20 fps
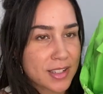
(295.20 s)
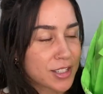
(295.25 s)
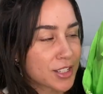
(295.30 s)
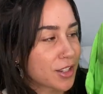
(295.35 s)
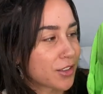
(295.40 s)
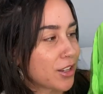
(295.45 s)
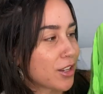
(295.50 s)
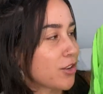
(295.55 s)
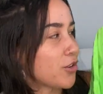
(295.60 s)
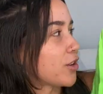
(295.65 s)
so
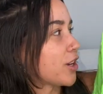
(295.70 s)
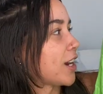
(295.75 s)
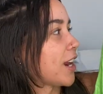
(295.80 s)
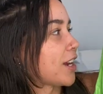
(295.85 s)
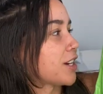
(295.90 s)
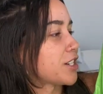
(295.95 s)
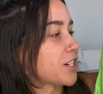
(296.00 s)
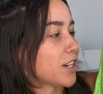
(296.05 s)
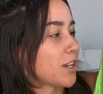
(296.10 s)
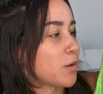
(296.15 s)
that you could
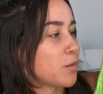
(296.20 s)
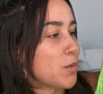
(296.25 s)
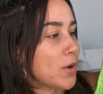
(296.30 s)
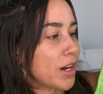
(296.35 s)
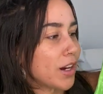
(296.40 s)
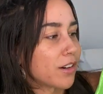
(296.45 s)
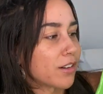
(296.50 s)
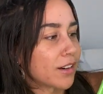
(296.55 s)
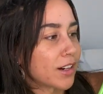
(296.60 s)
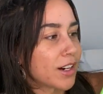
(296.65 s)
actually
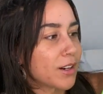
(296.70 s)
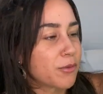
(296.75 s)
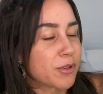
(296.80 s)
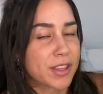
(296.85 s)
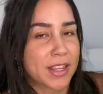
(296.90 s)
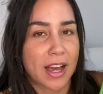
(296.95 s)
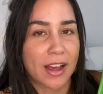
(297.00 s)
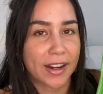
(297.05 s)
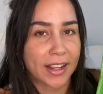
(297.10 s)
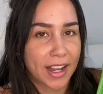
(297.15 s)
wear it
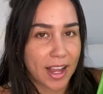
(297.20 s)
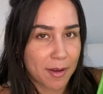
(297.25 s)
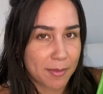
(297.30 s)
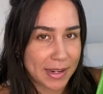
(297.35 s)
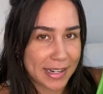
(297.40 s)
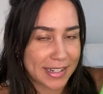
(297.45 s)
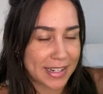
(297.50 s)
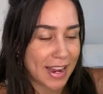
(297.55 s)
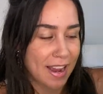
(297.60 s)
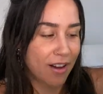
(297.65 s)
without it
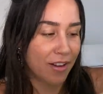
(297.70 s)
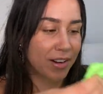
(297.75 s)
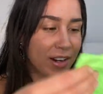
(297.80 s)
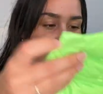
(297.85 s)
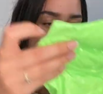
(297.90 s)
coming down.